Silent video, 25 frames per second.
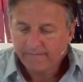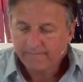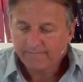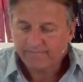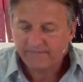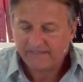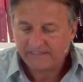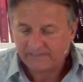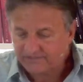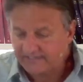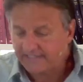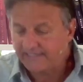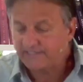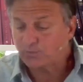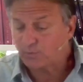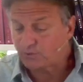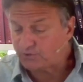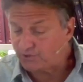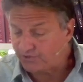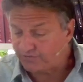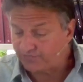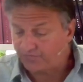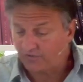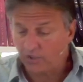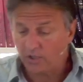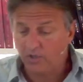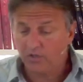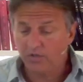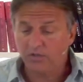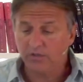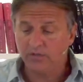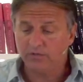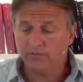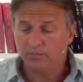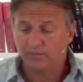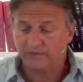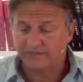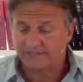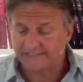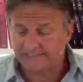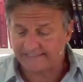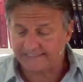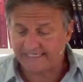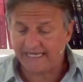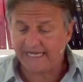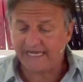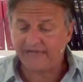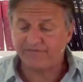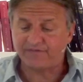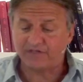These things which you've learned,
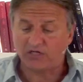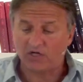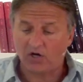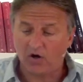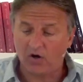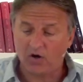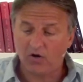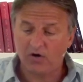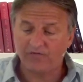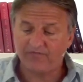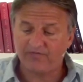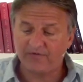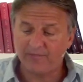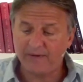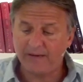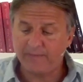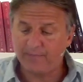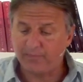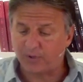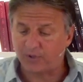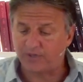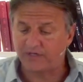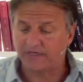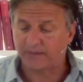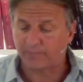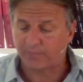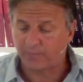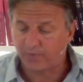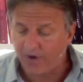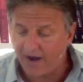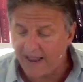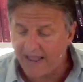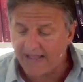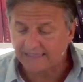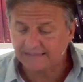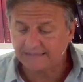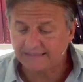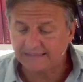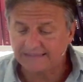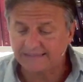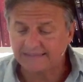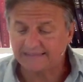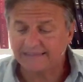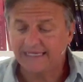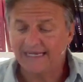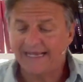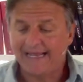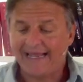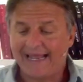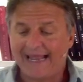received, and heard from me, put into practice,